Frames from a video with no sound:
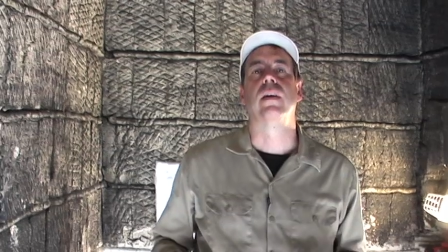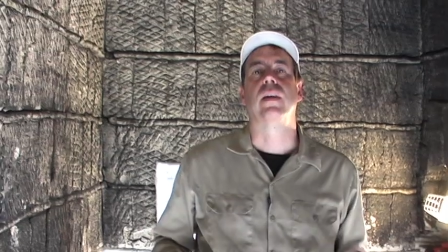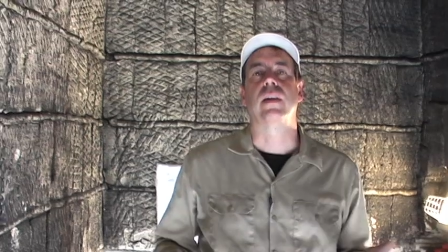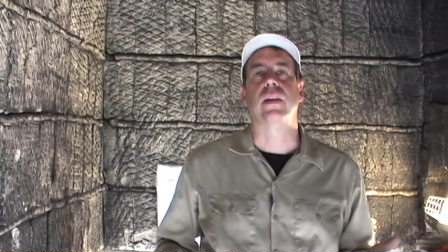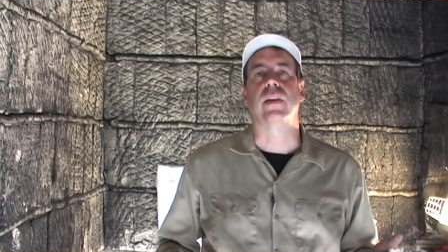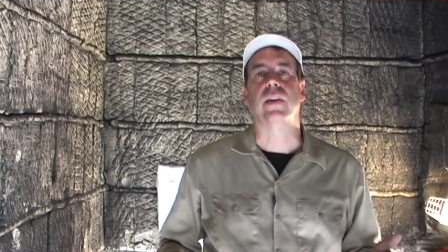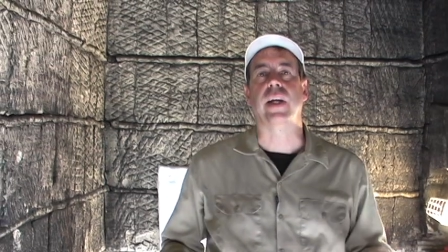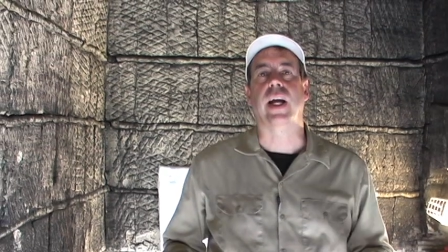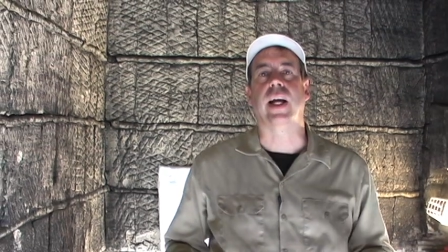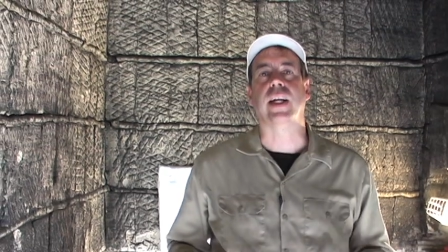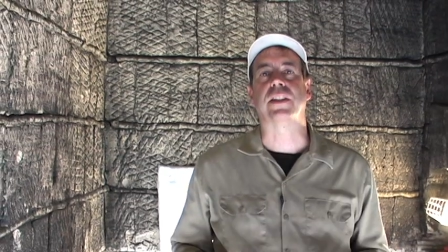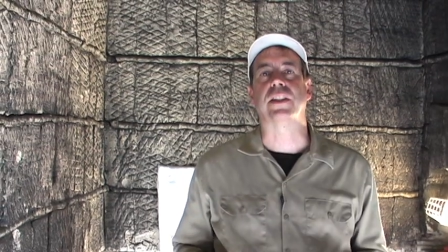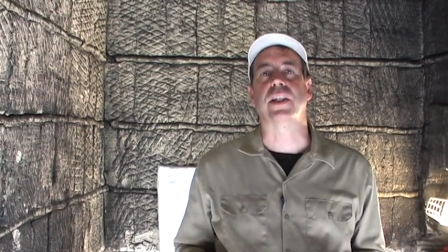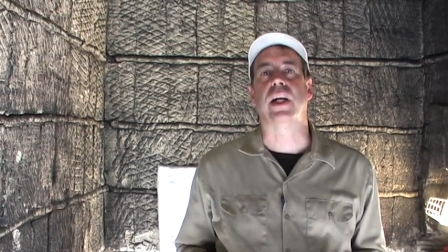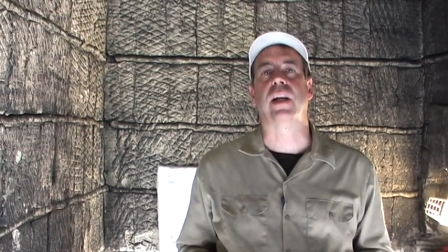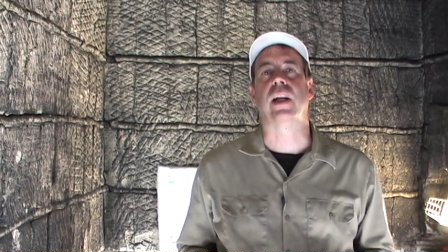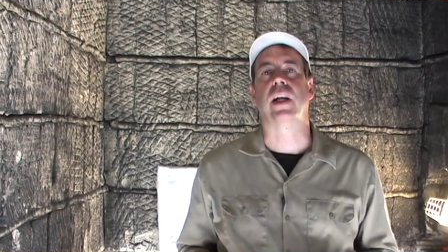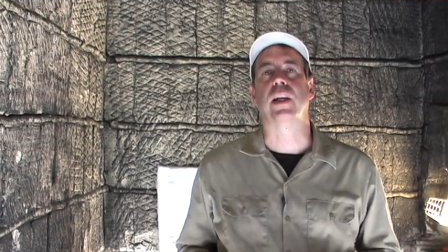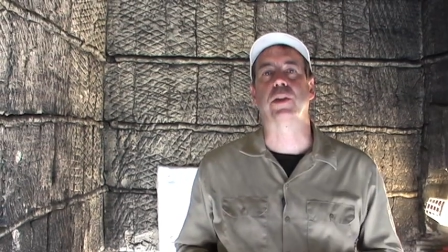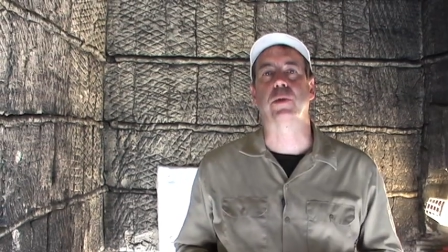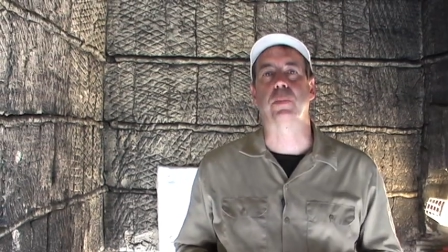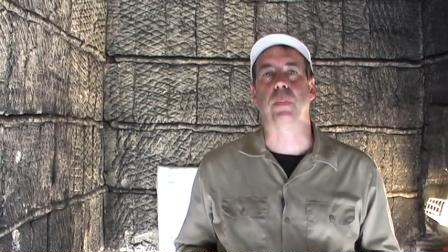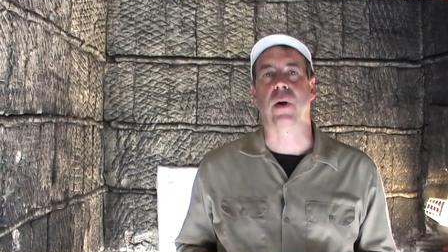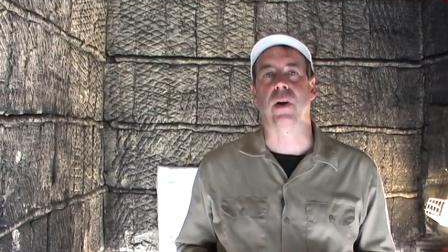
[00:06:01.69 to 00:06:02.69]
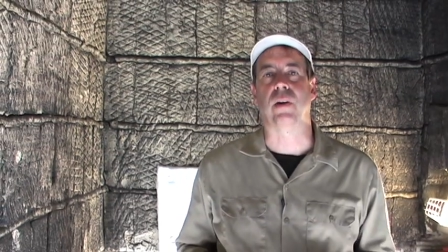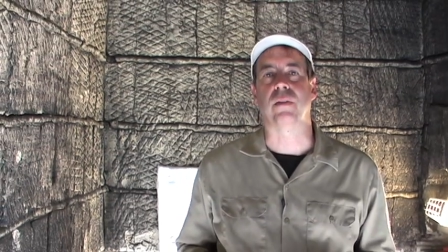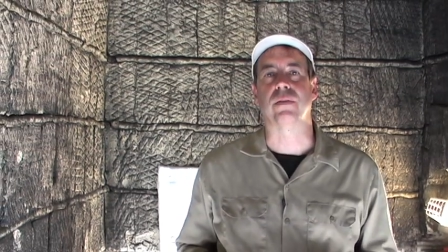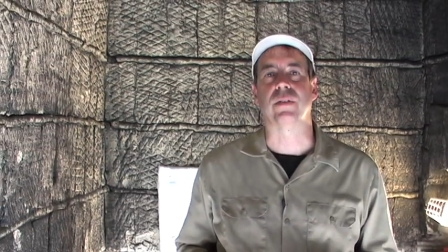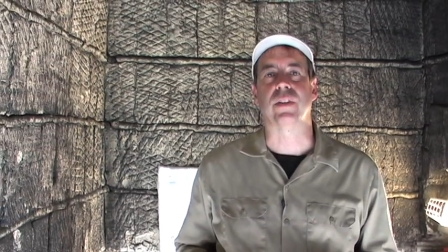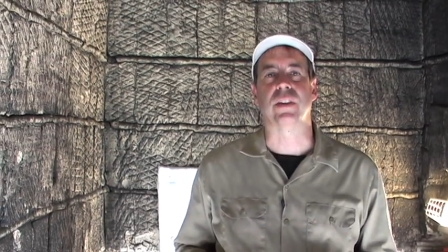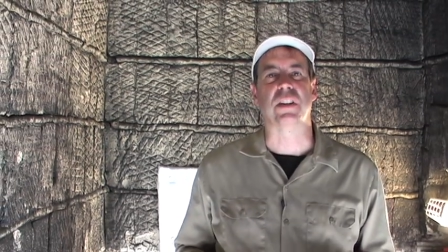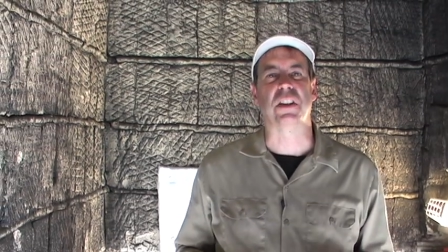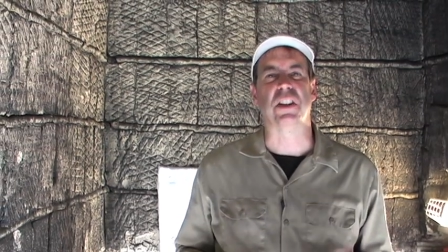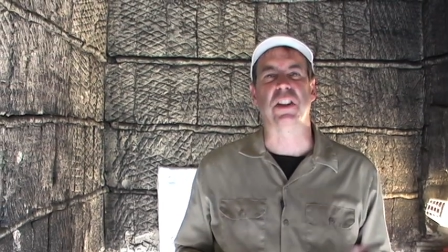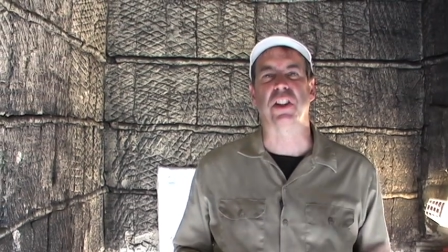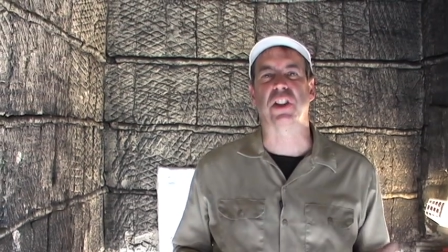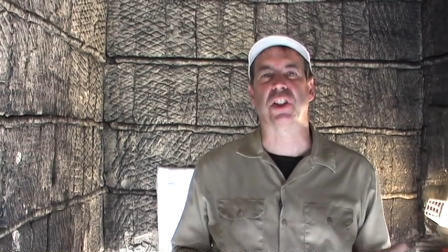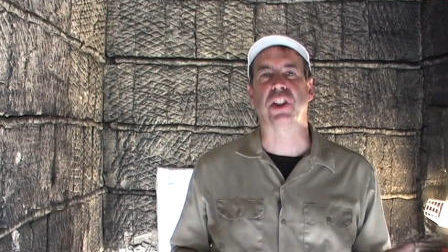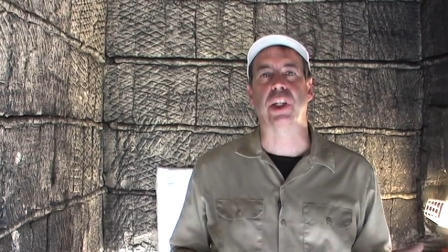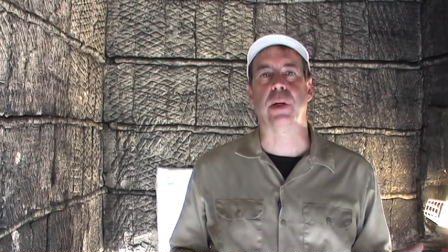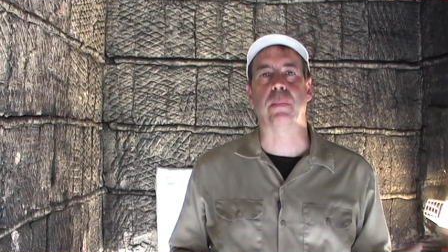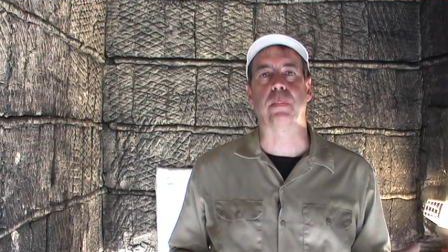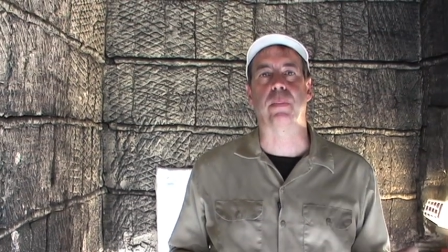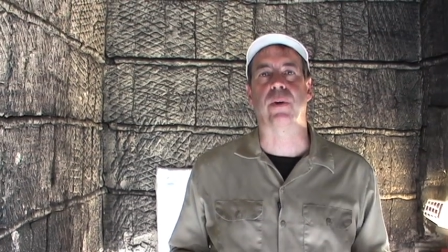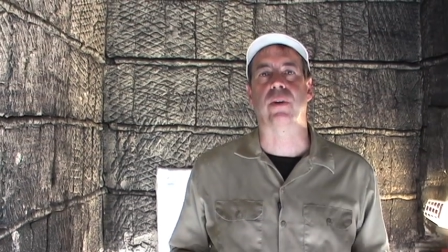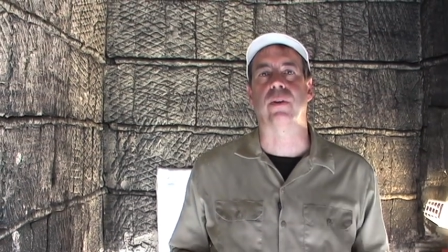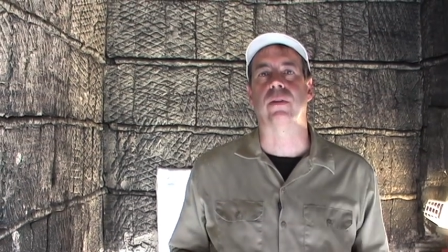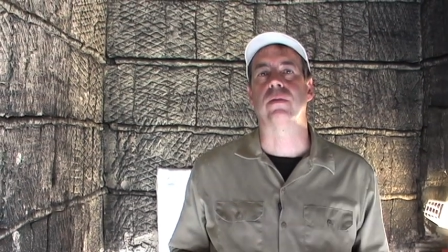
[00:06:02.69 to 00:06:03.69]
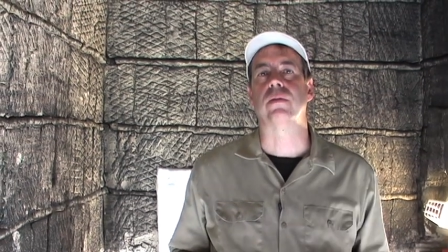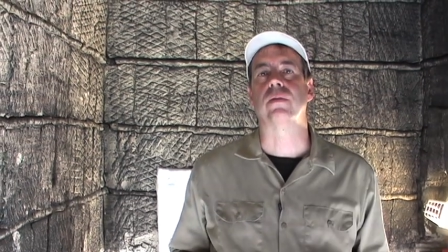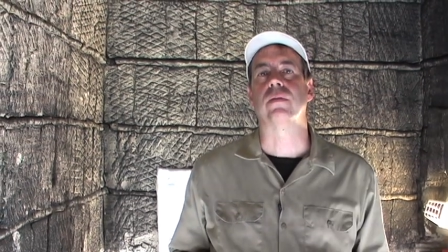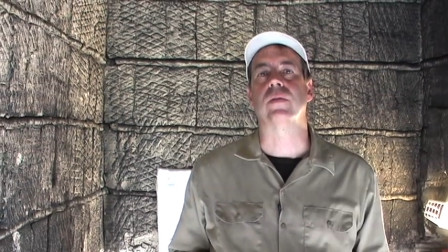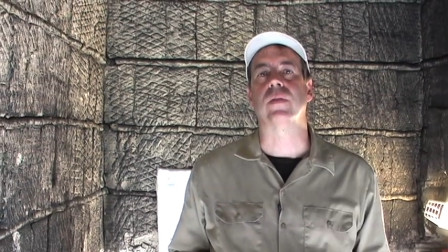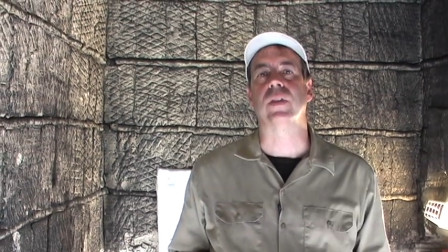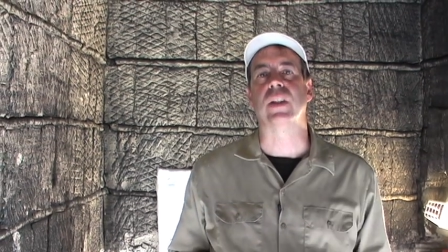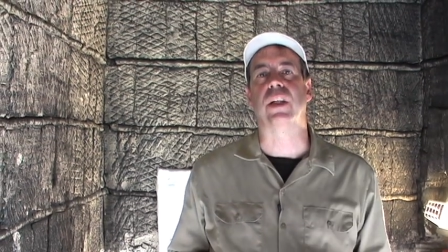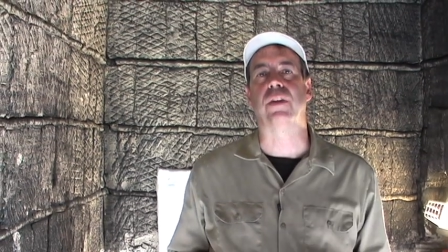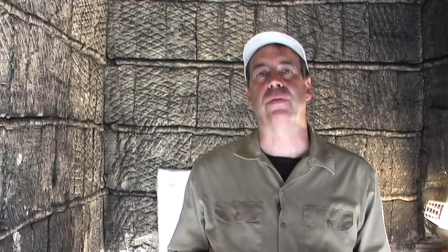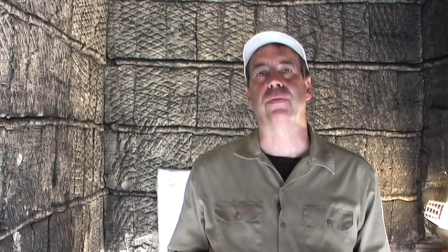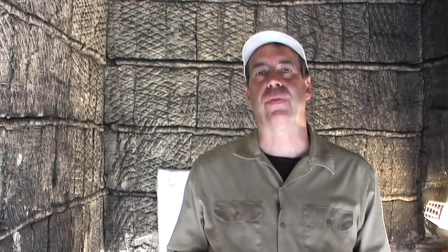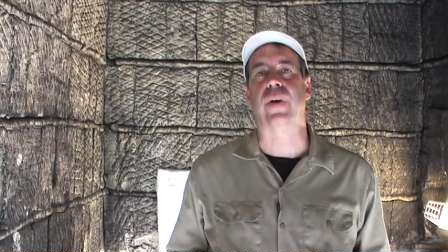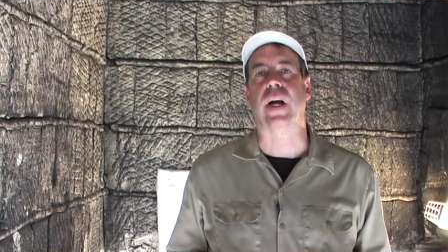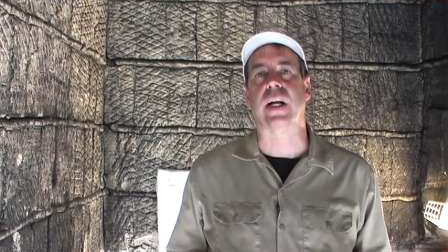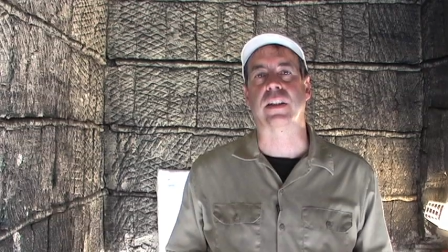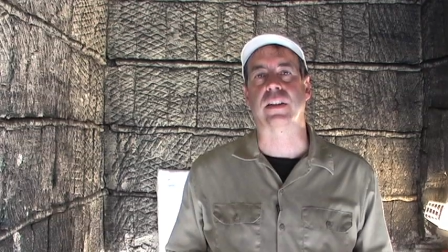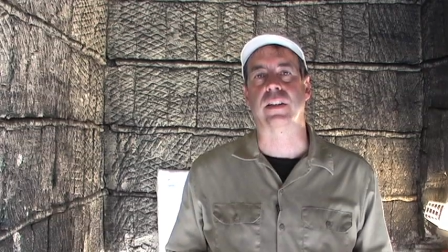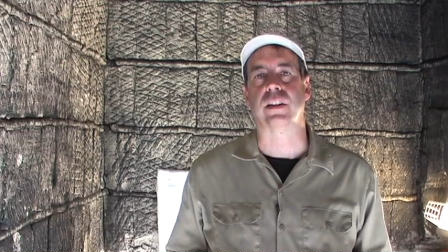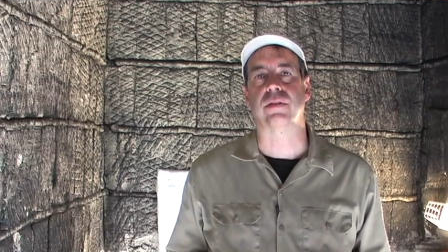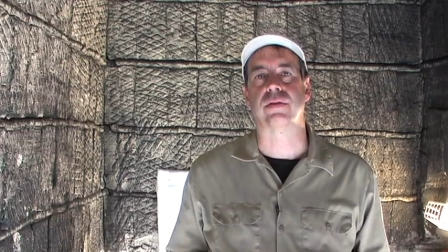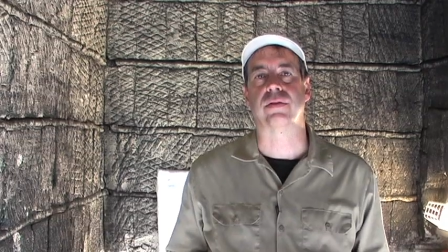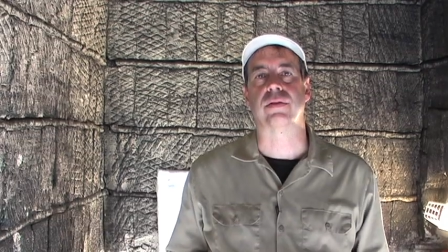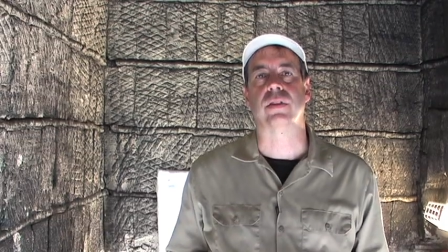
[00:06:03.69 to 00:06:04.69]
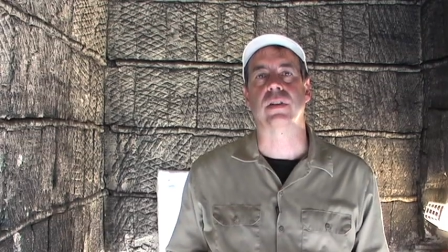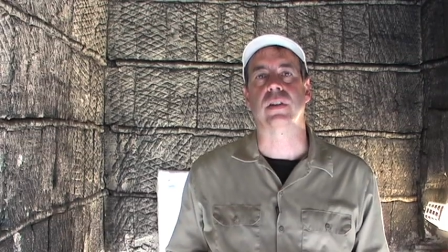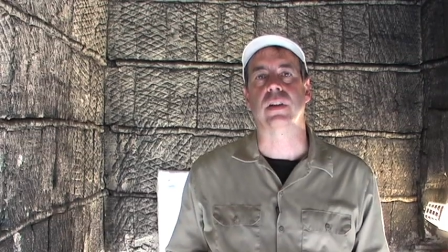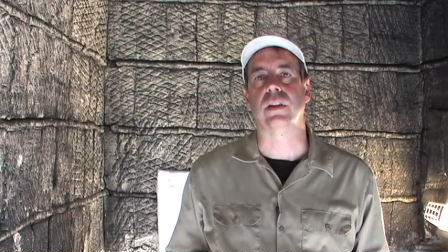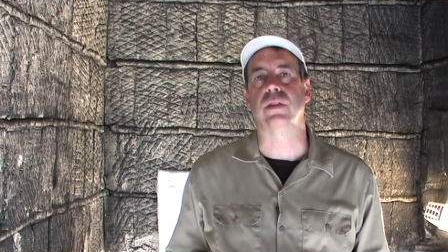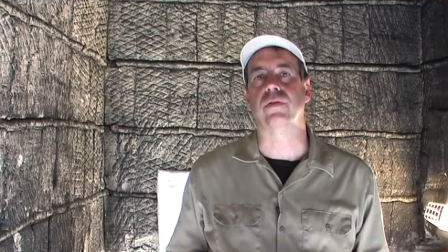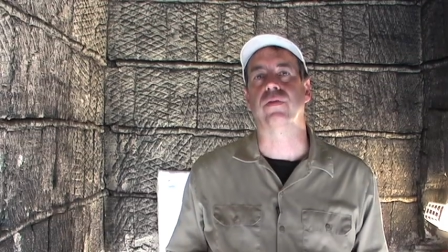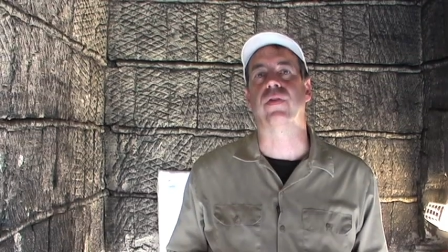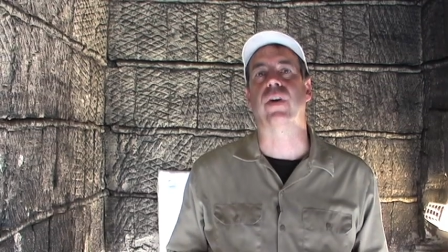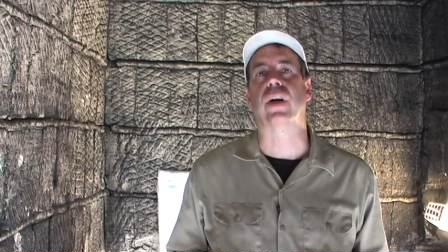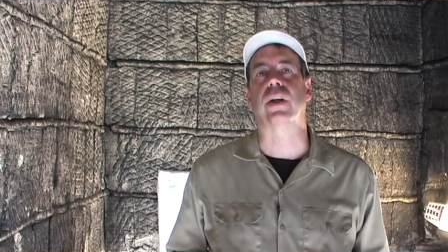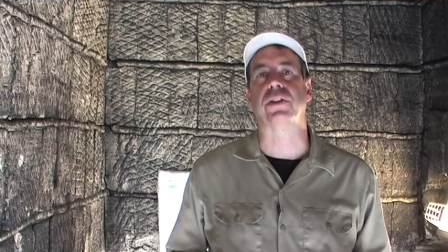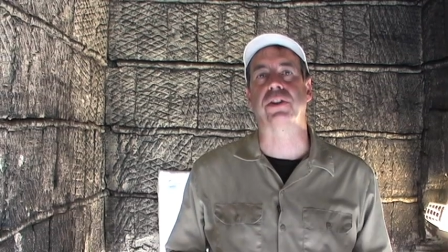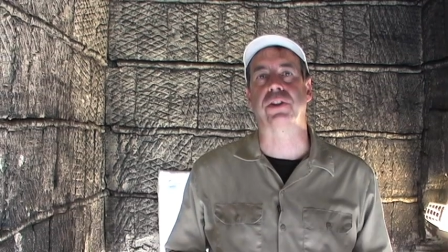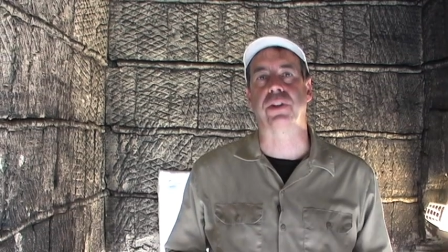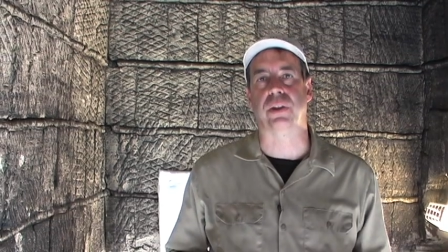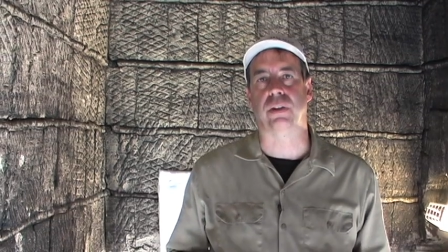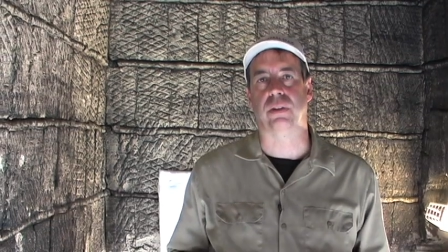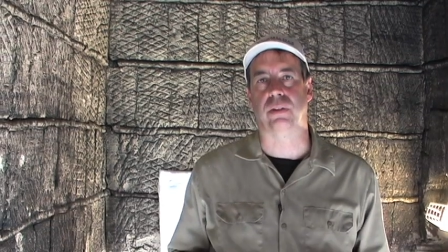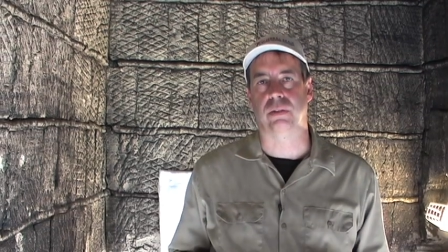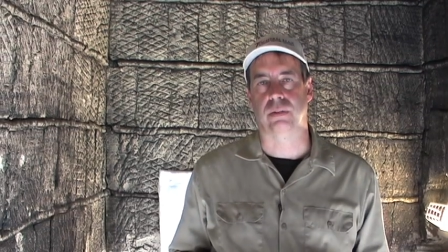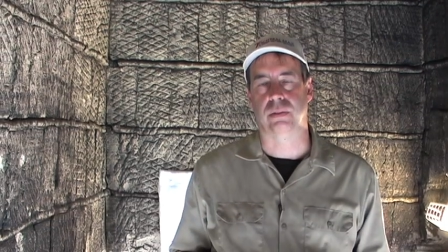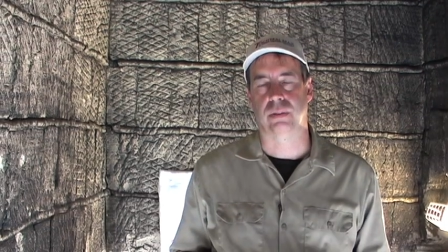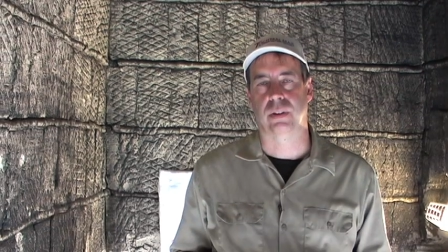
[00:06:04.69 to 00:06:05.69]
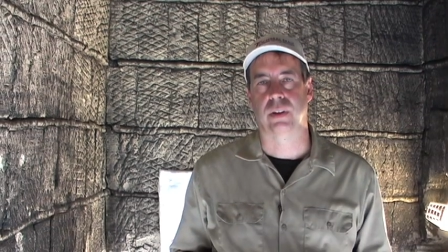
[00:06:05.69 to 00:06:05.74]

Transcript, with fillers: The HLS bolt, it's simple, effective, and versatile.